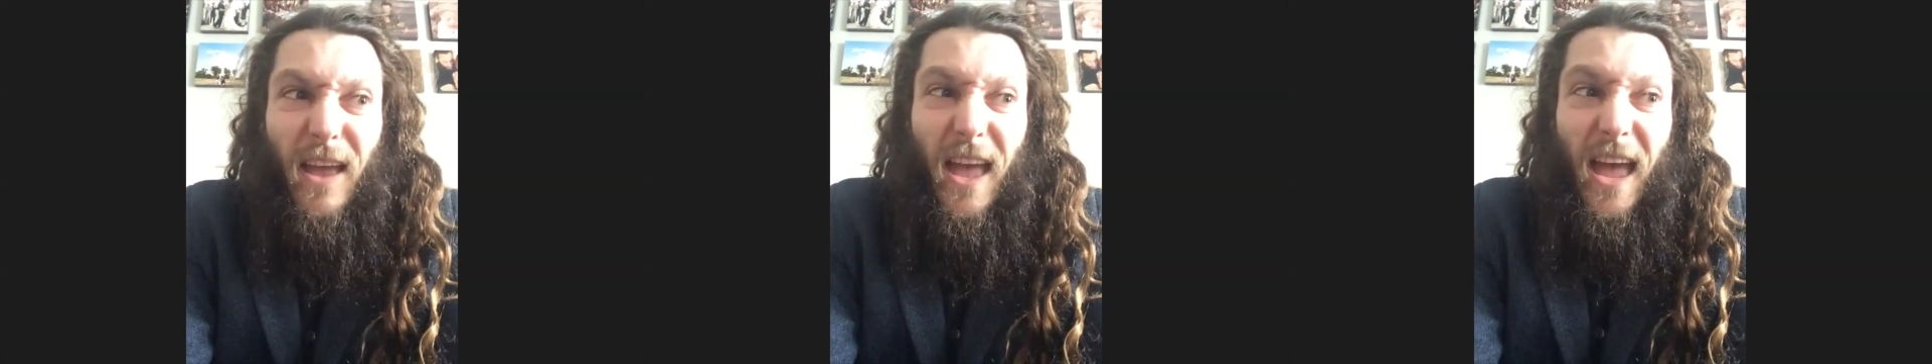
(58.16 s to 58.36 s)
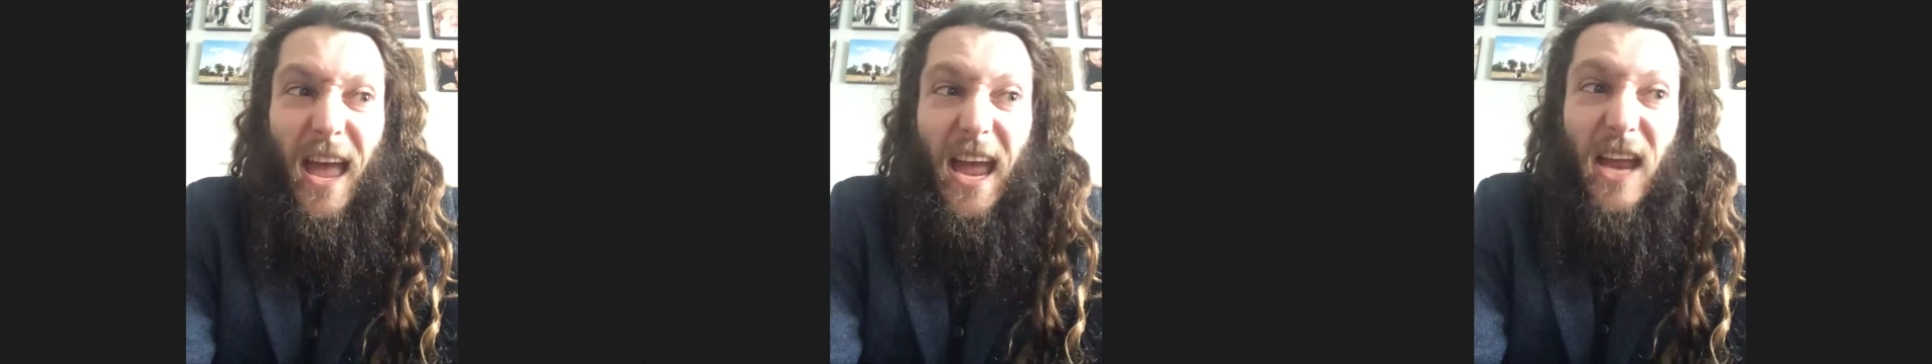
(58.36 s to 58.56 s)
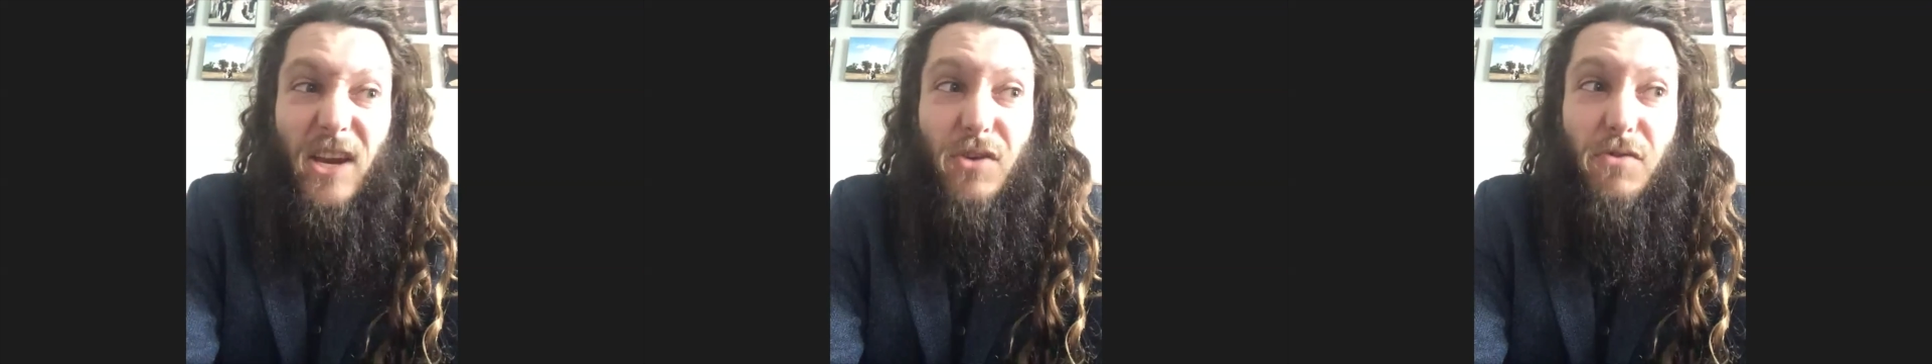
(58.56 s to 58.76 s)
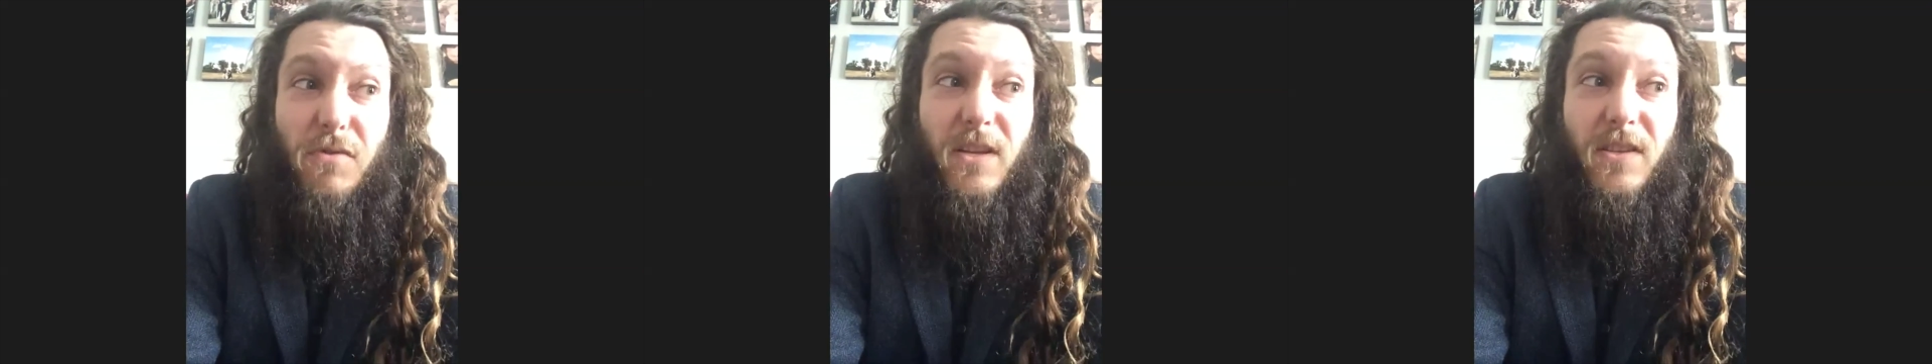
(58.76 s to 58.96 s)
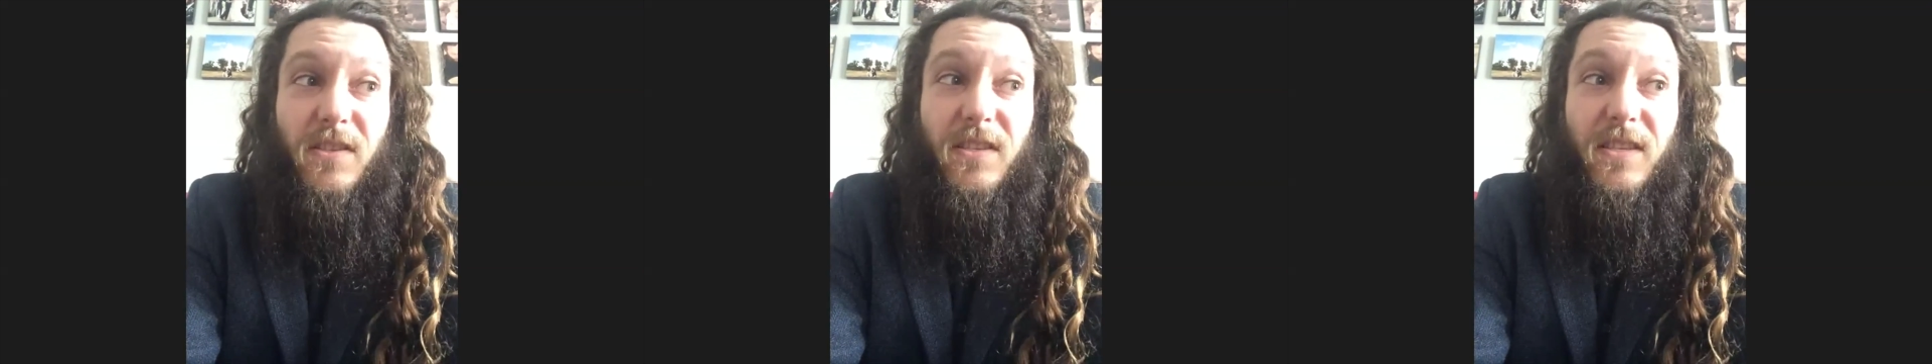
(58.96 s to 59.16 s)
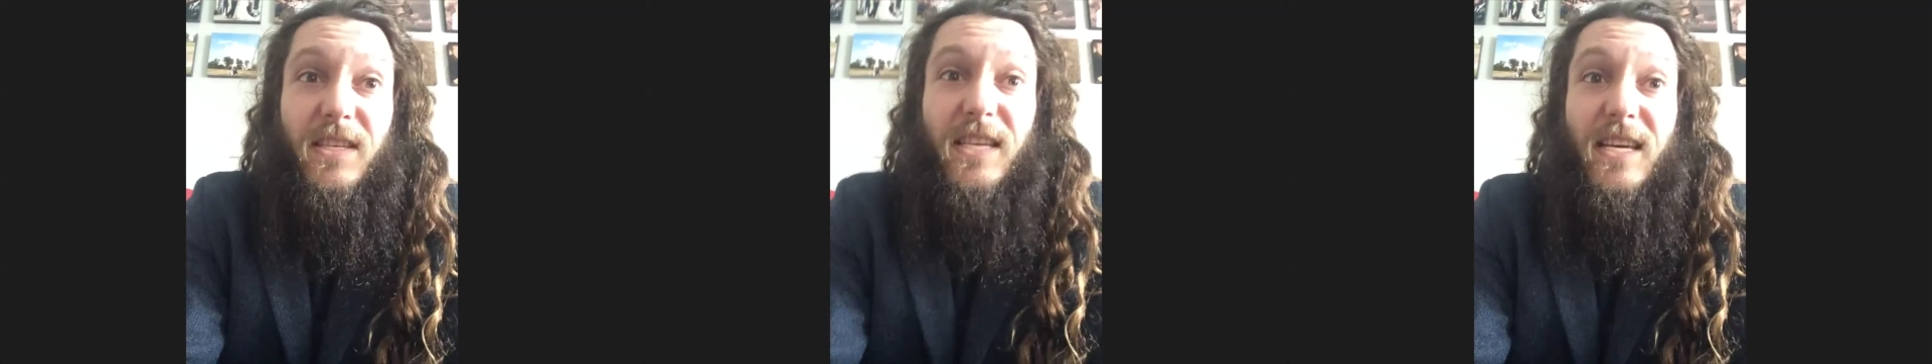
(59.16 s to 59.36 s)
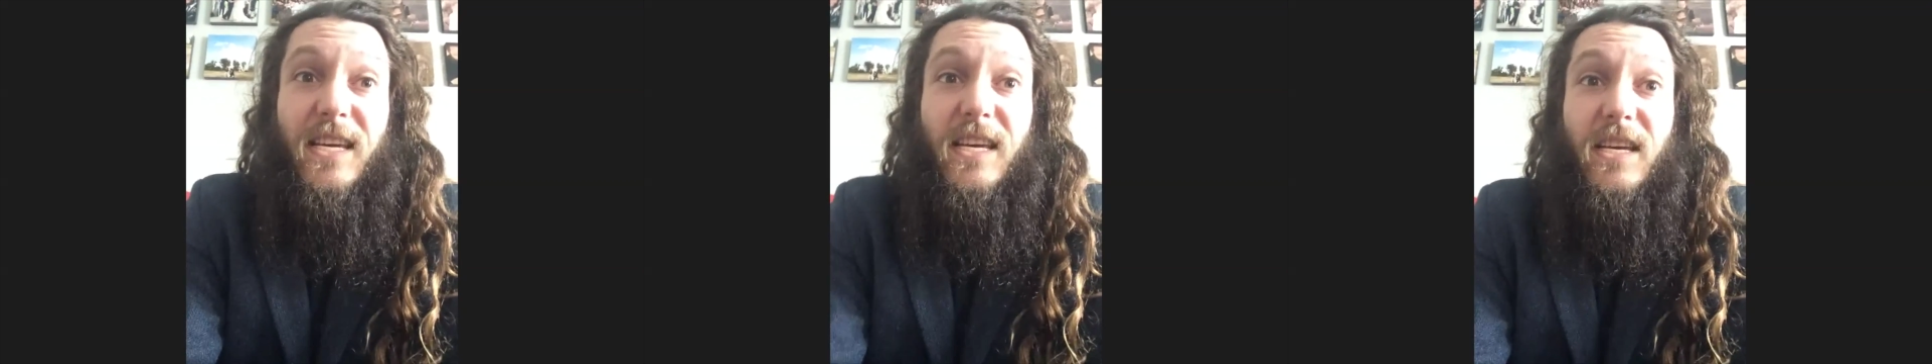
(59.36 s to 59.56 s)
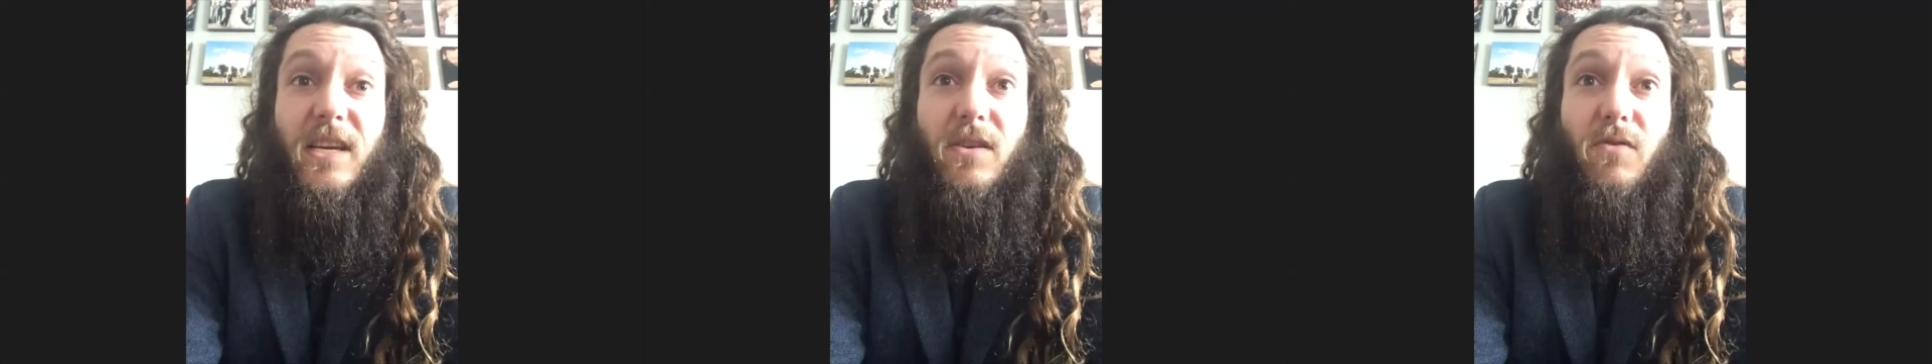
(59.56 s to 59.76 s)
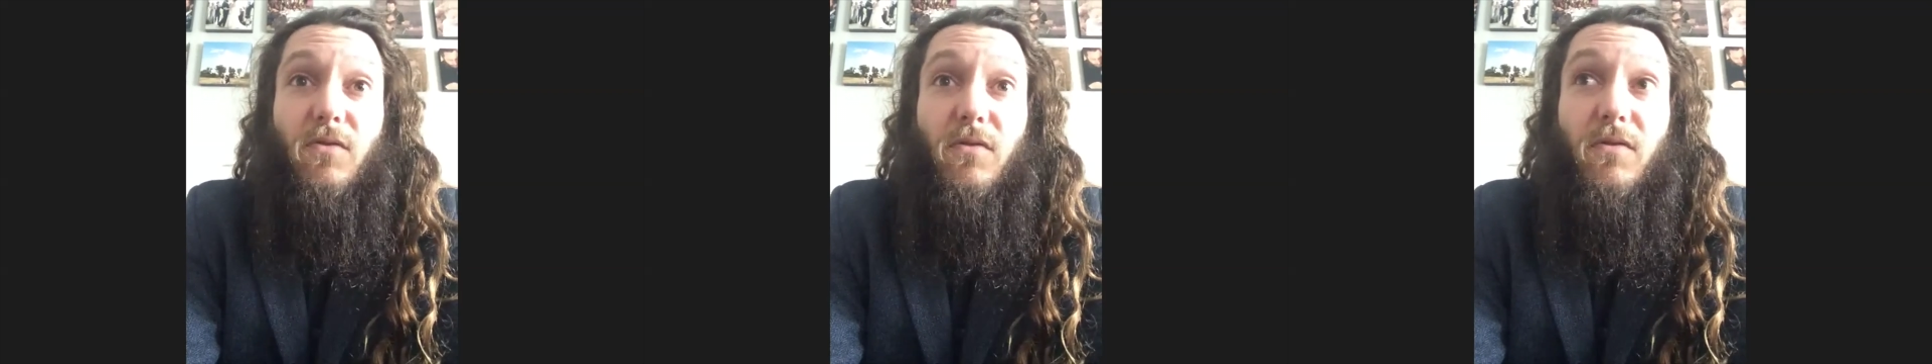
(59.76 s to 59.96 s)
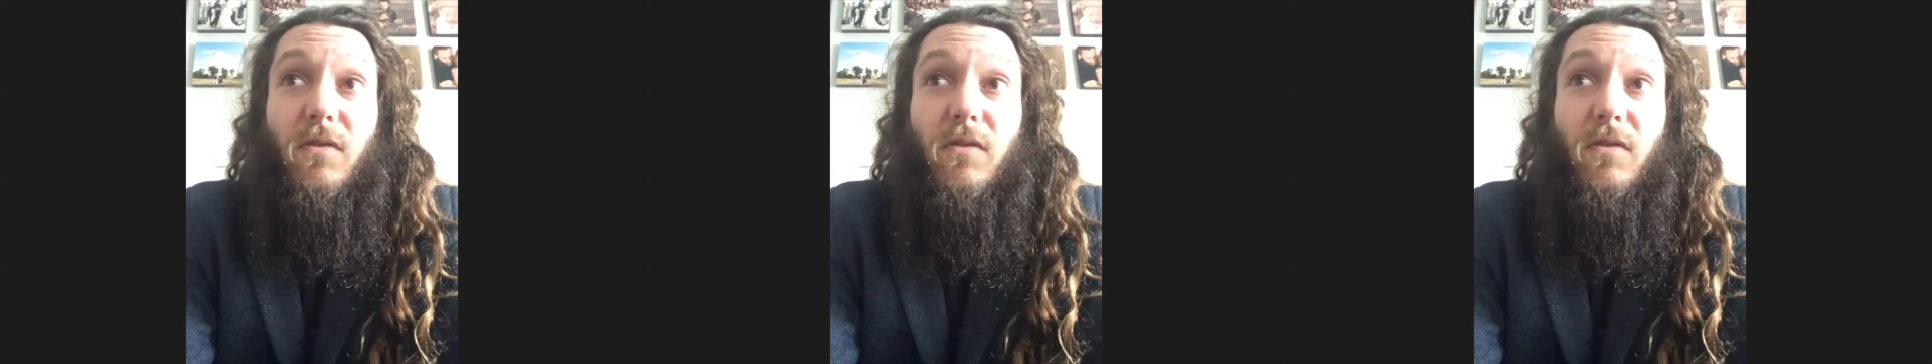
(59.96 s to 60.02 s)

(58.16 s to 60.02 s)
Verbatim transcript: and you can see